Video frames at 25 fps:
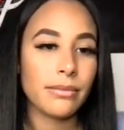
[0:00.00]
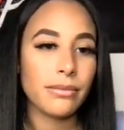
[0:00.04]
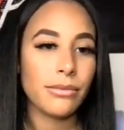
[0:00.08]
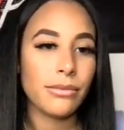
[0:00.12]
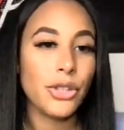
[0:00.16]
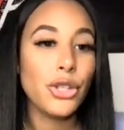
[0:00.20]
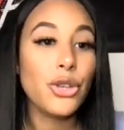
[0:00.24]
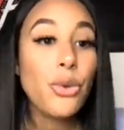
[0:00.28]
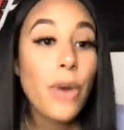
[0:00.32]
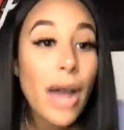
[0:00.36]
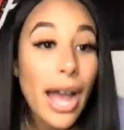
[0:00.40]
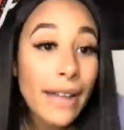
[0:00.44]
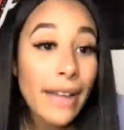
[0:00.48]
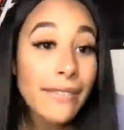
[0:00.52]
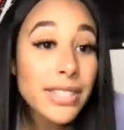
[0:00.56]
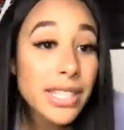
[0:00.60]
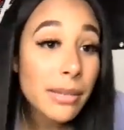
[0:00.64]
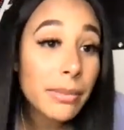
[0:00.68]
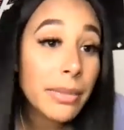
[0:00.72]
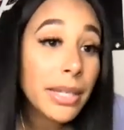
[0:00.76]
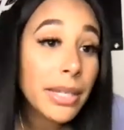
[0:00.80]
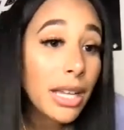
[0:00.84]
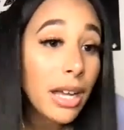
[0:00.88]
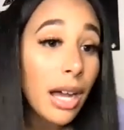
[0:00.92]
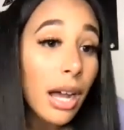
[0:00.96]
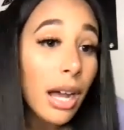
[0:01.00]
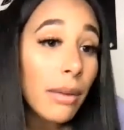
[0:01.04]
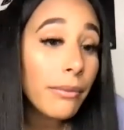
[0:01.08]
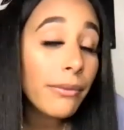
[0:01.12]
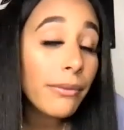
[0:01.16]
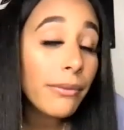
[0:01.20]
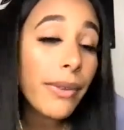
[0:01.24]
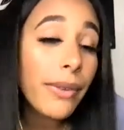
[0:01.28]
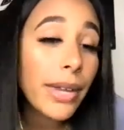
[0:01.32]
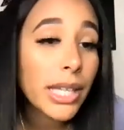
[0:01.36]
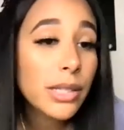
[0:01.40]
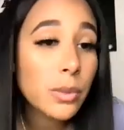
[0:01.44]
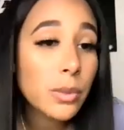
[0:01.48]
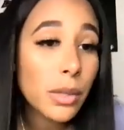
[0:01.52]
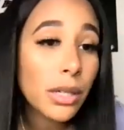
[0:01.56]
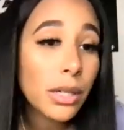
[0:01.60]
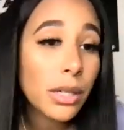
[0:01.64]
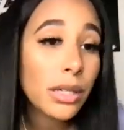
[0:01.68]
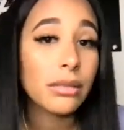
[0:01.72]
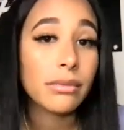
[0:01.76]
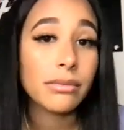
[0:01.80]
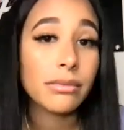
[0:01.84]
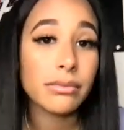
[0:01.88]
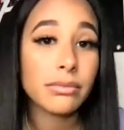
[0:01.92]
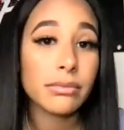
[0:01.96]
You have to become phase
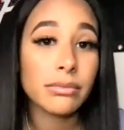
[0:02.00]
one.